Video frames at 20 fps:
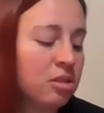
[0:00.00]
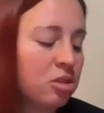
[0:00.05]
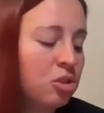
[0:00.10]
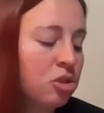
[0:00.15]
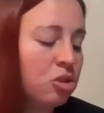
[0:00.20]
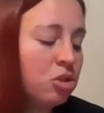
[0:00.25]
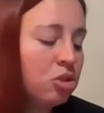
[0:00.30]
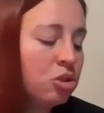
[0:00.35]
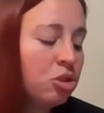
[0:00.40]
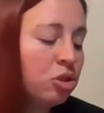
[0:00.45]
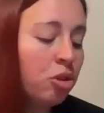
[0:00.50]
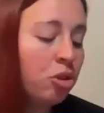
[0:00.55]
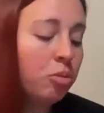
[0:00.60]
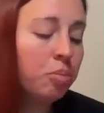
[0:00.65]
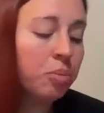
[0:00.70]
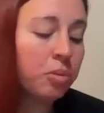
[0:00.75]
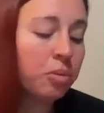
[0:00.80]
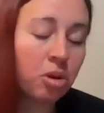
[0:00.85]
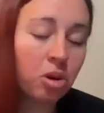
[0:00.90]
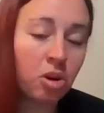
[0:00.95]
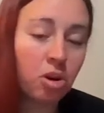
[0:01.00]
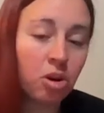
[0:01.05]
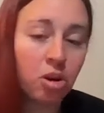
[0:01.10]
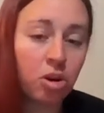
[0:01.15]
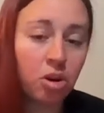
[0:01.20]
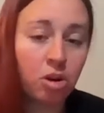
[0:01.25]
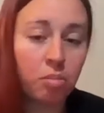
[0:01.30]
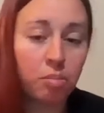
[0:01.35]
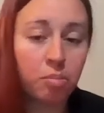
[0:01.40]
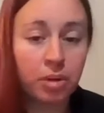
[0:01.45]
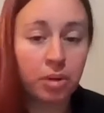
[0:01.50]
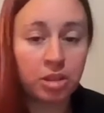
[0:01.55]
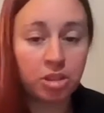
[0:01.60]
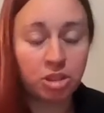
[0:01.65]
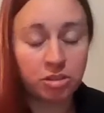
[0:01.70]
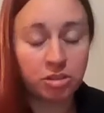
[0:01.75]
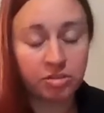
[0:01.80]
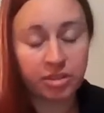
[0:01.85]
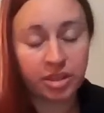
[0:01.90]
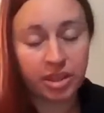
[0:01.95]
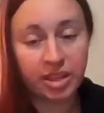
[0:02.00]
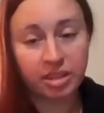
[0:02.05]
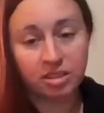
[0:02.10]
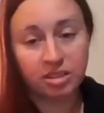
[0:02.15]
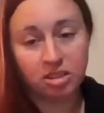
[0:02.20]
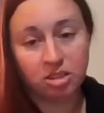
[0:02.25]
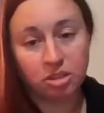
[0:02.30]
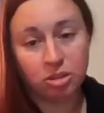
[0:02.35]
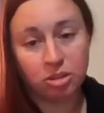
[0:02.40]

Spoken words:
super bunch of things